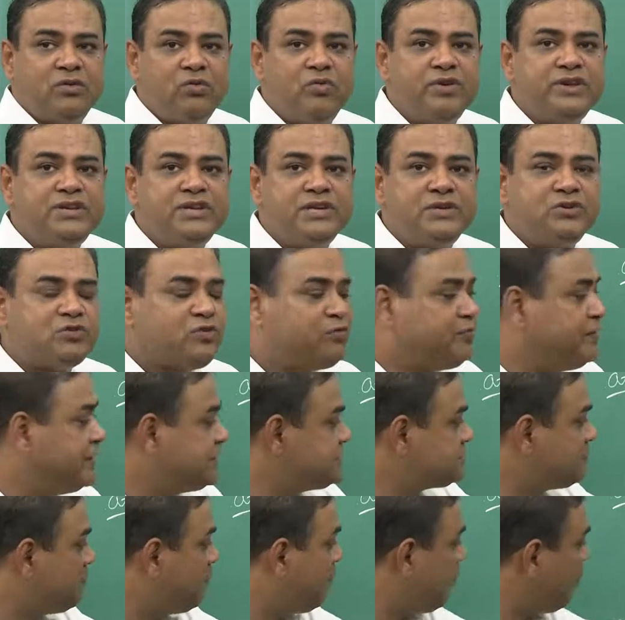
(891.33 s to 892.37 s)
we need to
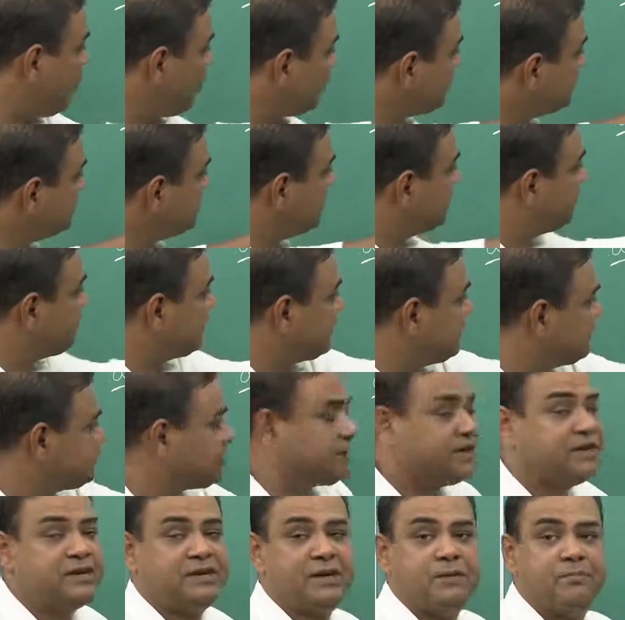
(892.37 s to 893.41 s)
fix both the pressure
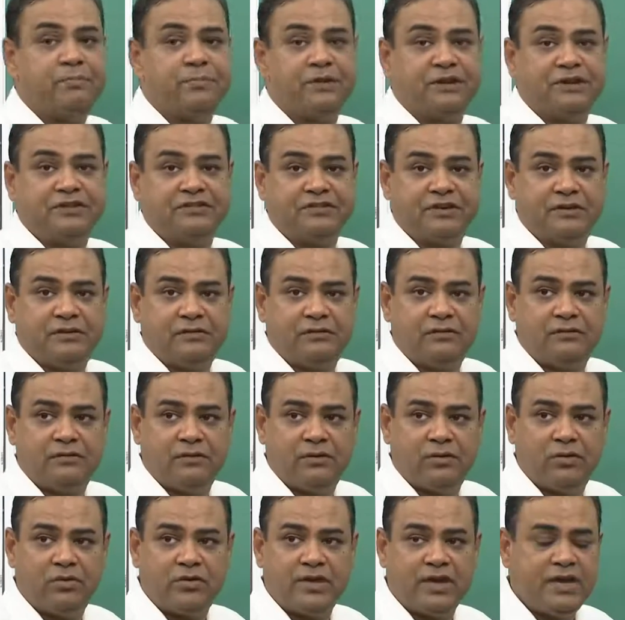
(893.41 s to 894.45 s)
and temperature.
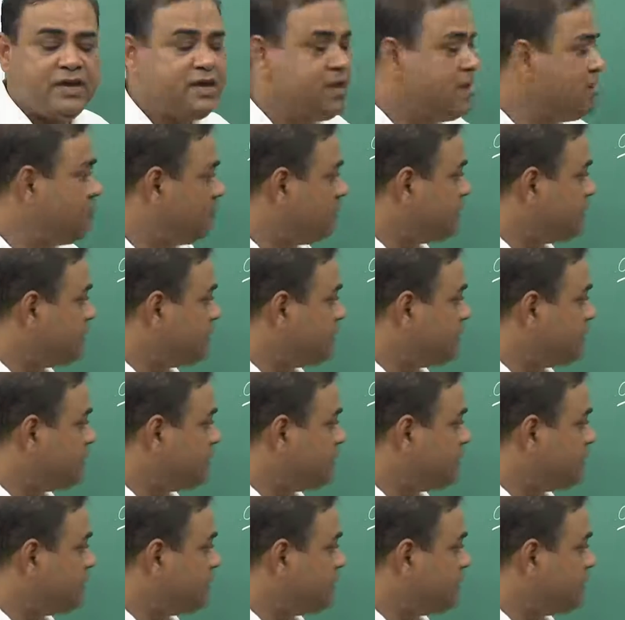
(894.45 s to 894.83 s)
Okay.